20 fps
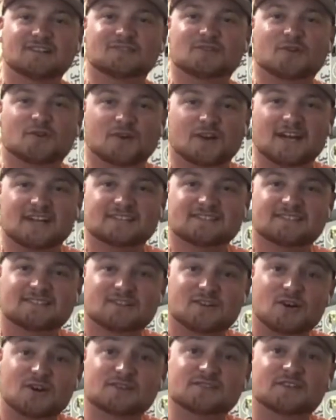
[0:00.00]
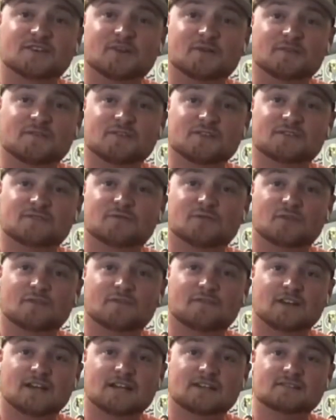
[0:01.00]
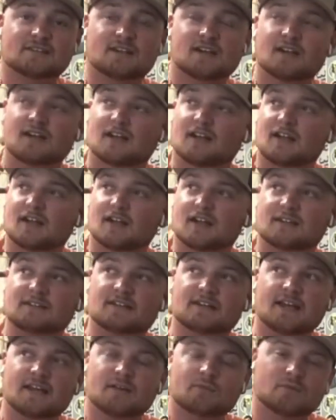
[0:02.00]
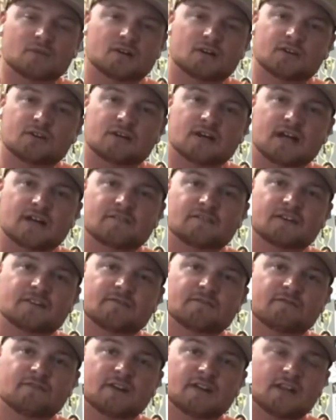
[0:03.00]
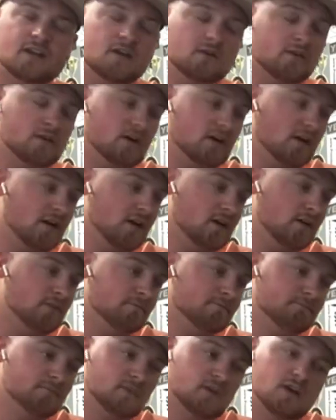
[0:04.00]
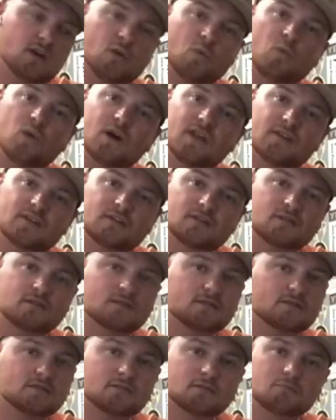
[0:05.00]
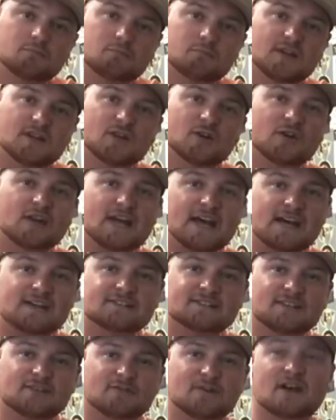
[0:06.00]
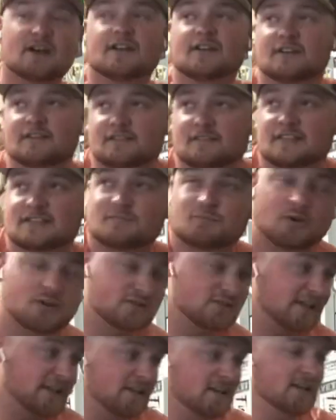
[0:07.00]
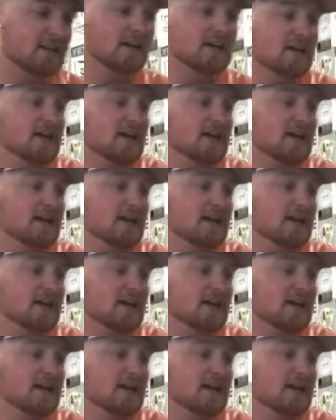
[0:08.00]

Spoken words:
going on, guys? Austin here with Fishing for the Flats. And today we're going to do kind of a different video. Weather been a little nasty around here, these parts lately,